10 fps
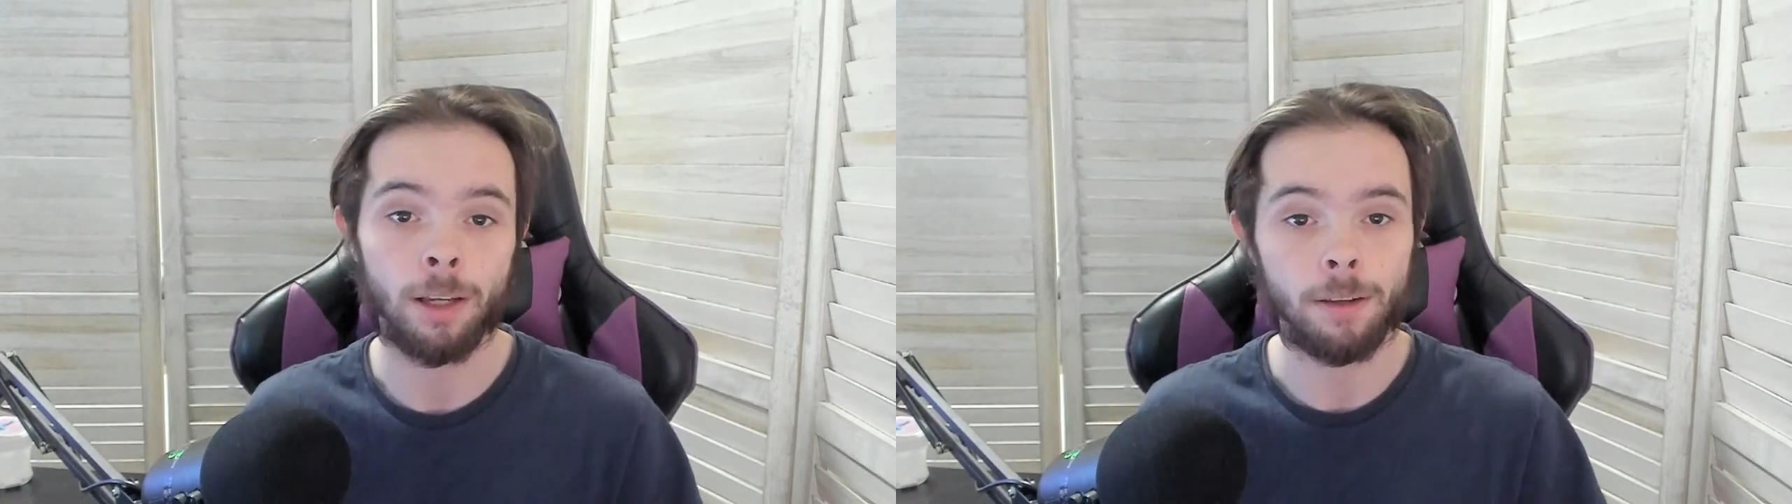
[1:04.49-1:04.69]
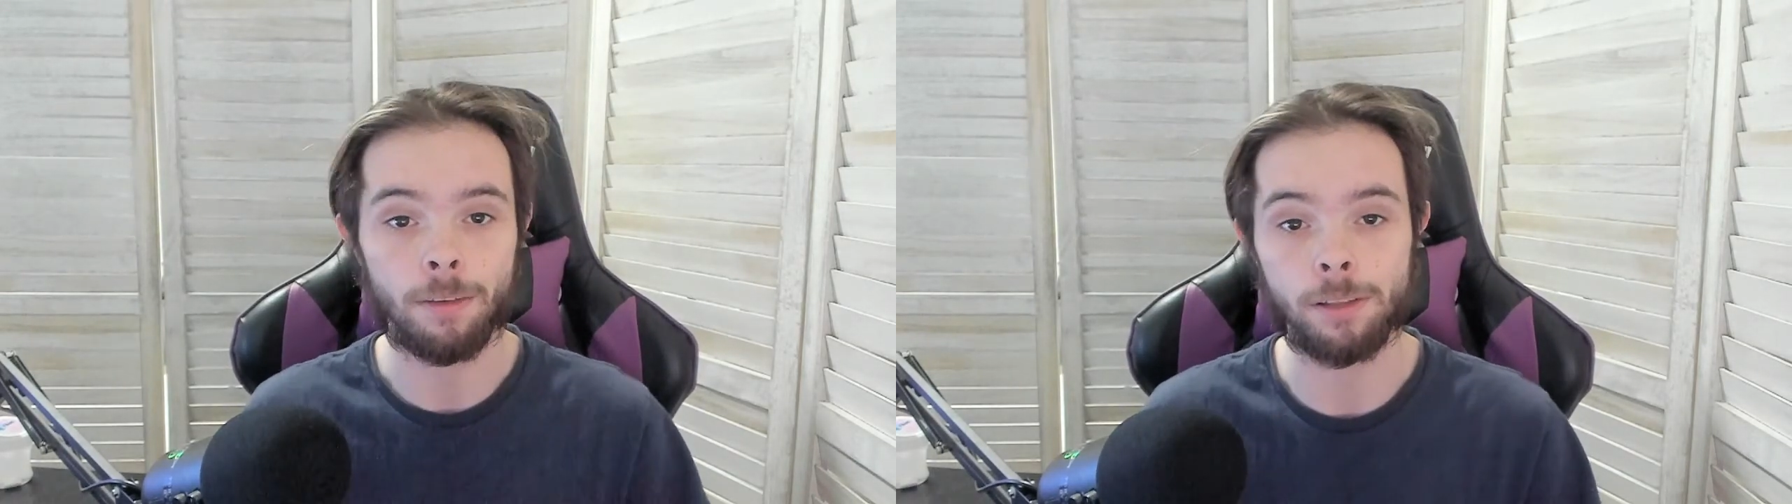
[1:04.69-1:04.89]

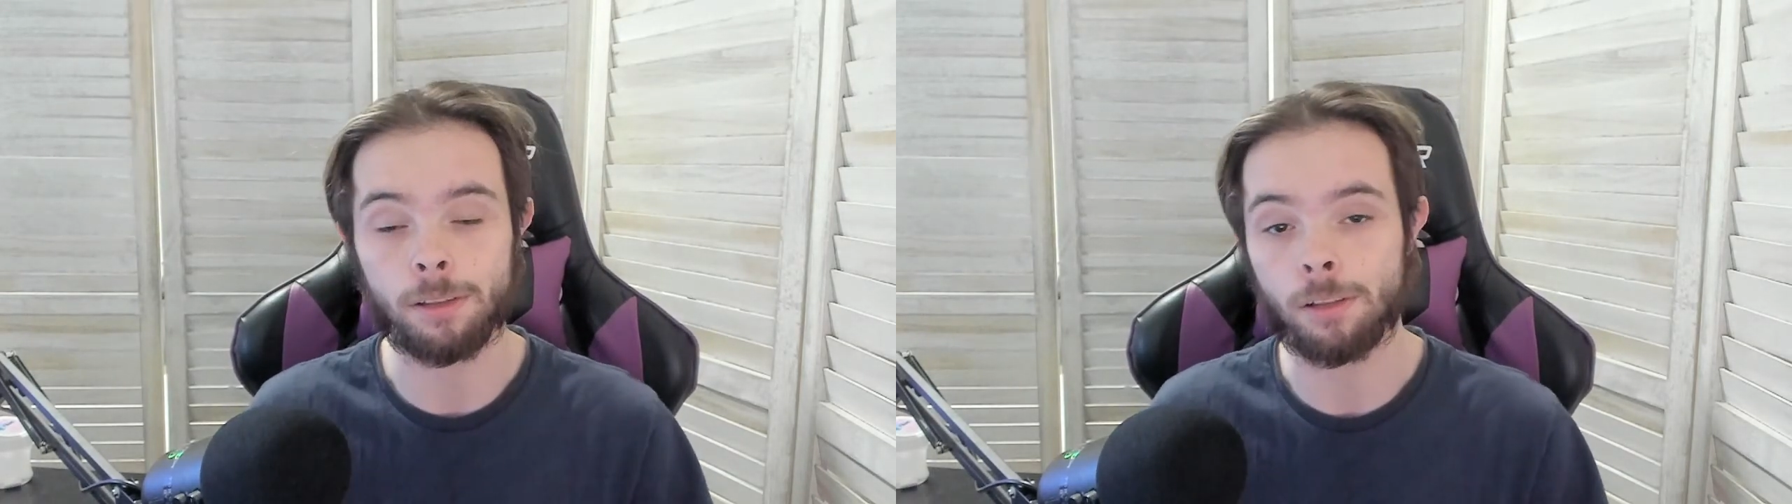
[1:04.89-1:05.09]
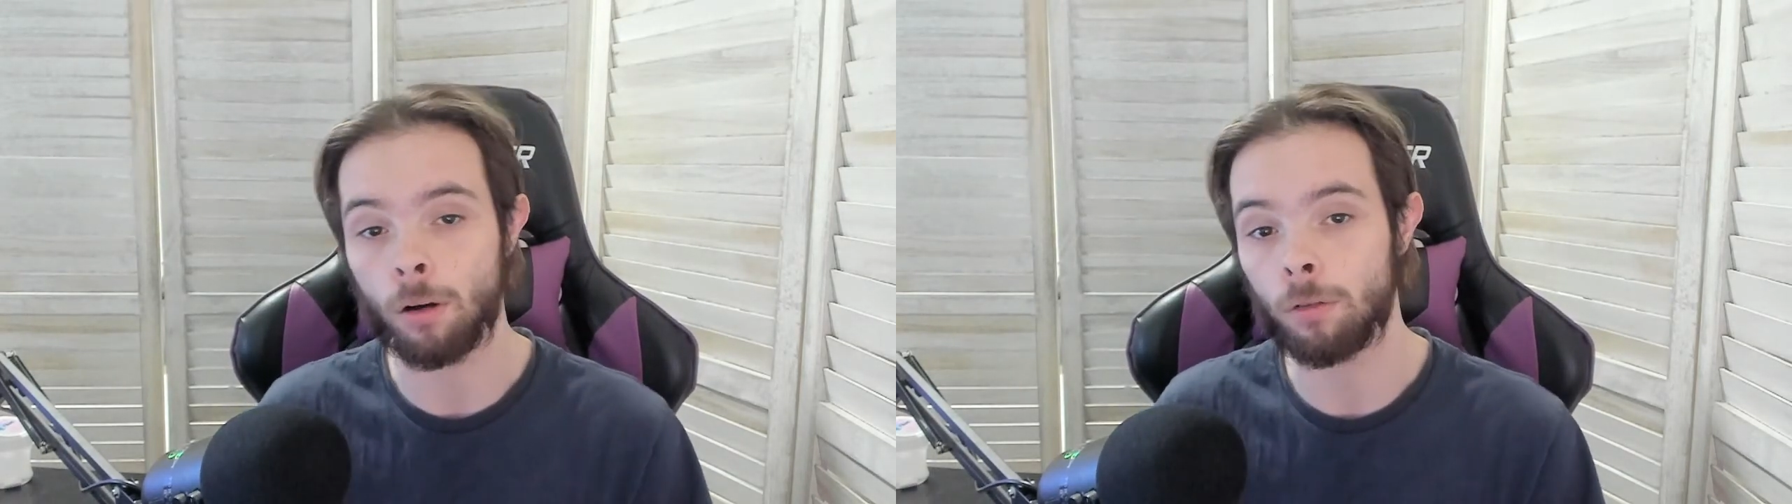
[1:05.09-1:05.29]
This
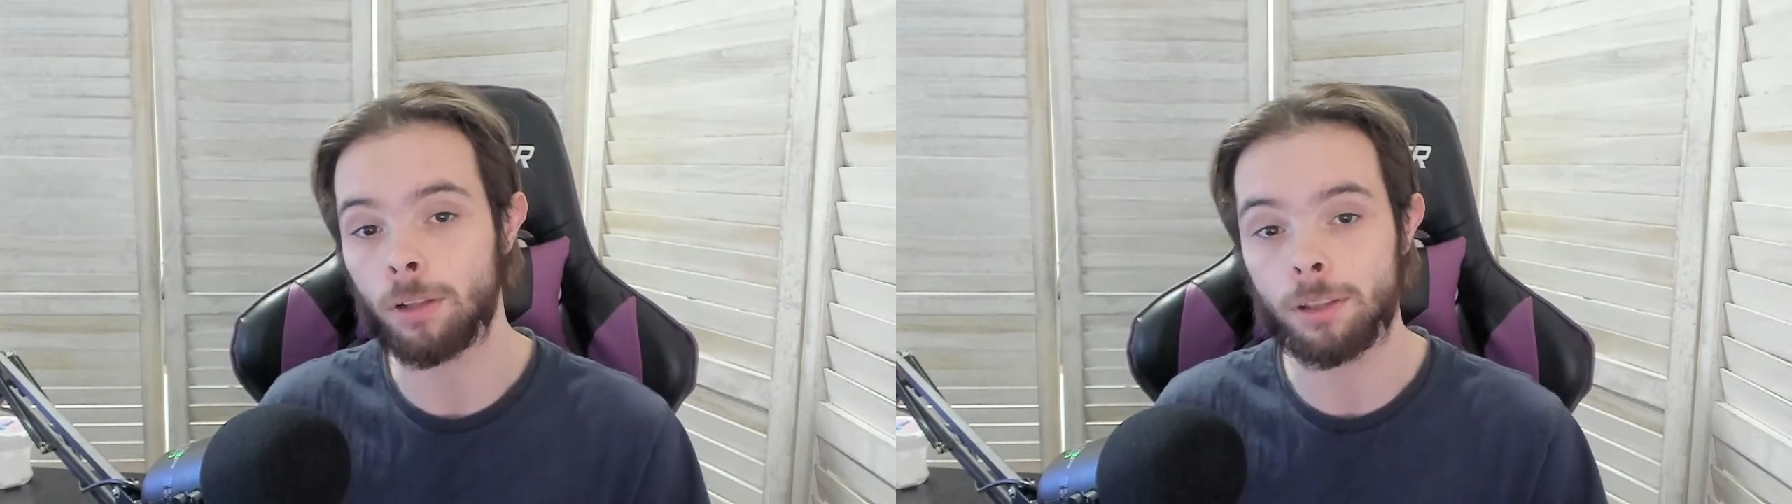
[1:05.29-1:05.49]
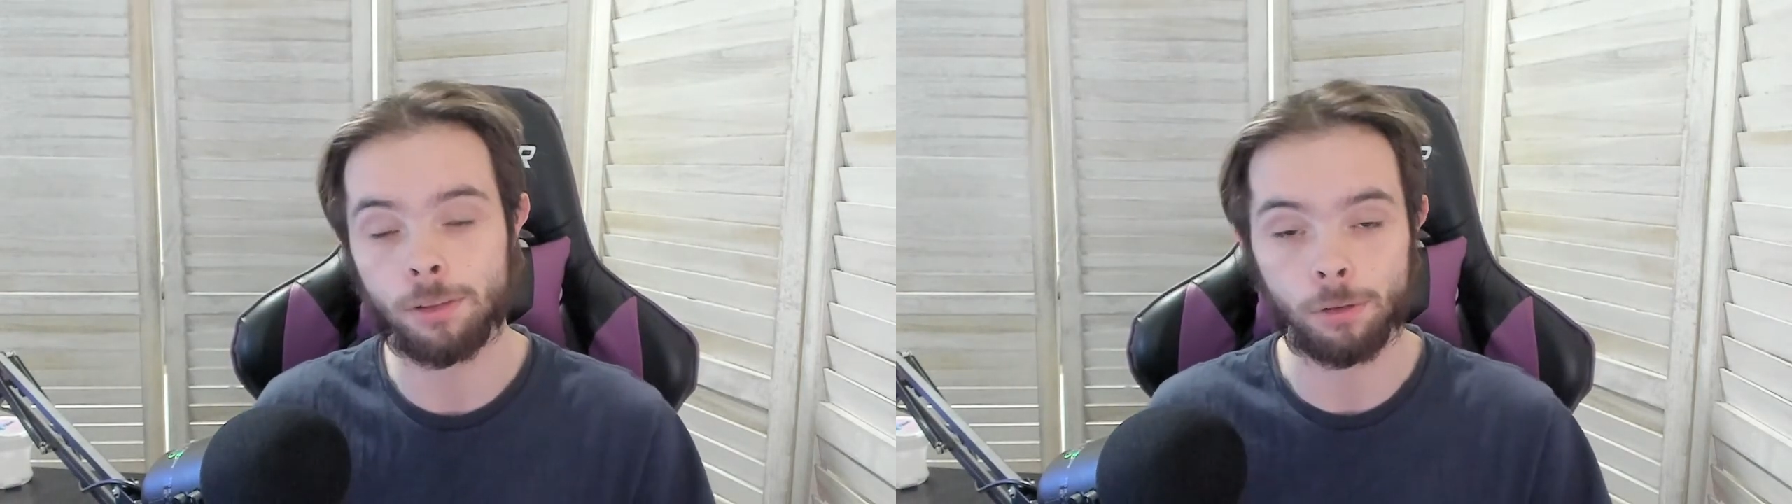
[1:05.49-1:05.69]
is
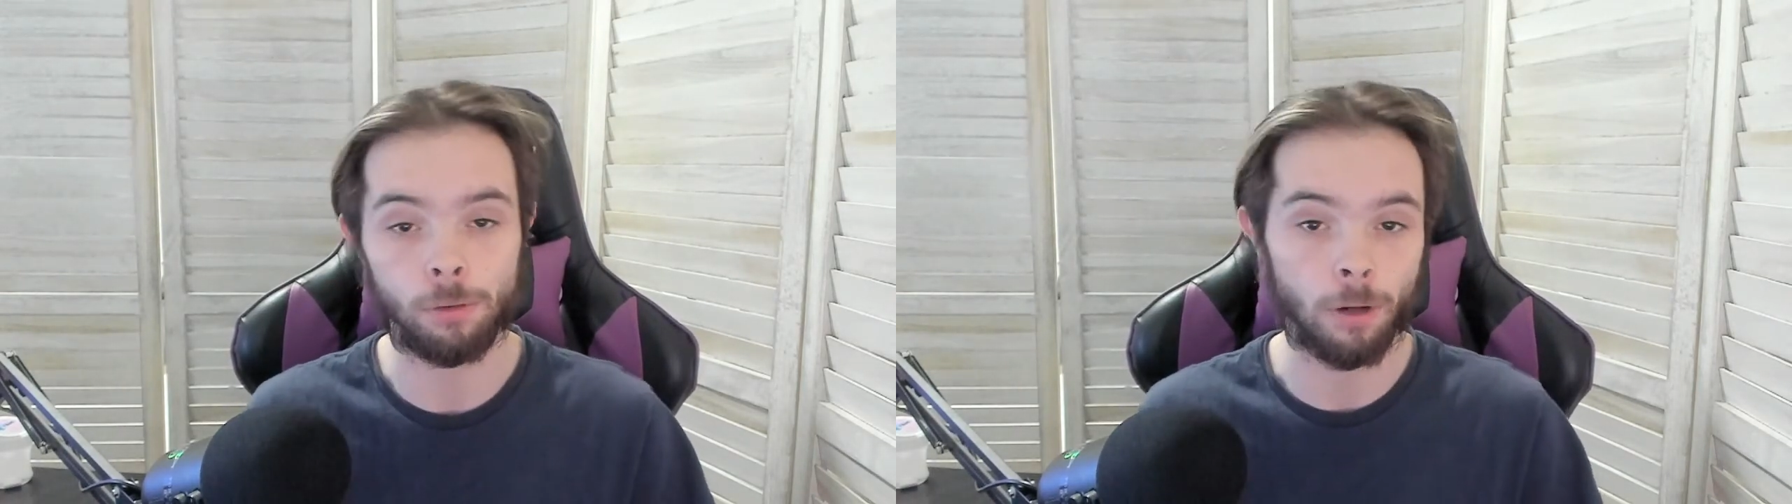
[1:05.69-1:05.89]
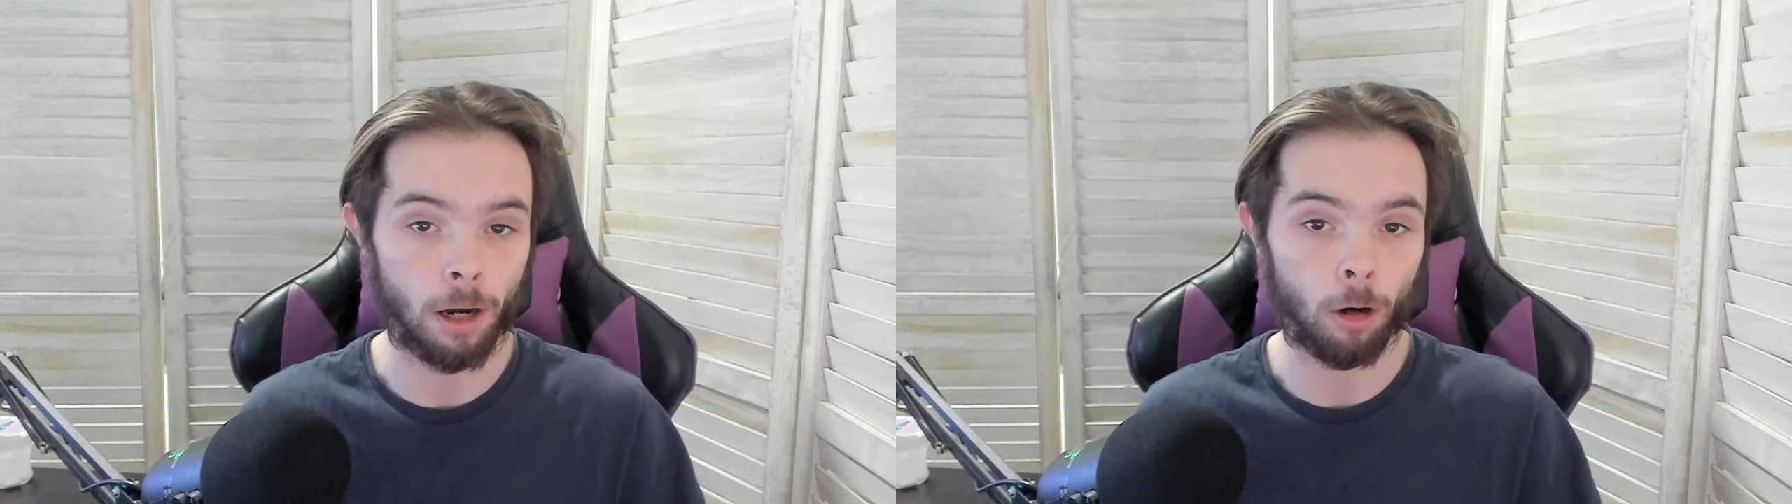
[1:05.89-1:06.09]
only
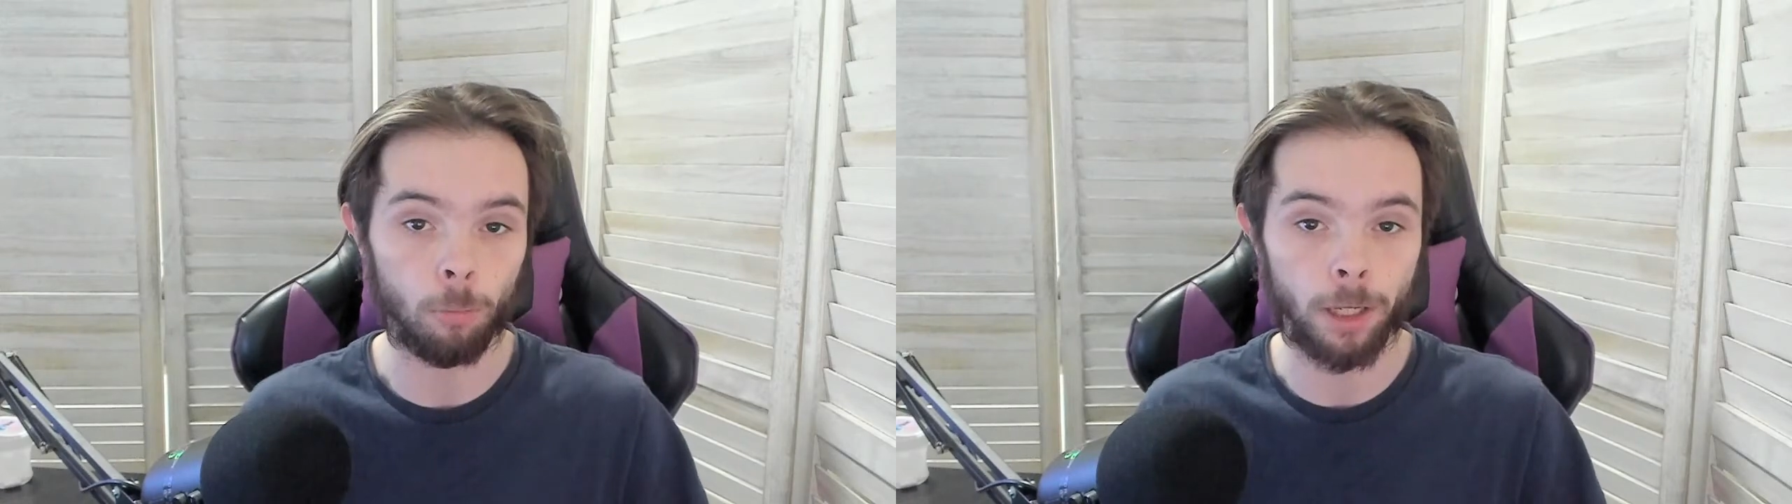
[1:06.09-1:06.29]
to help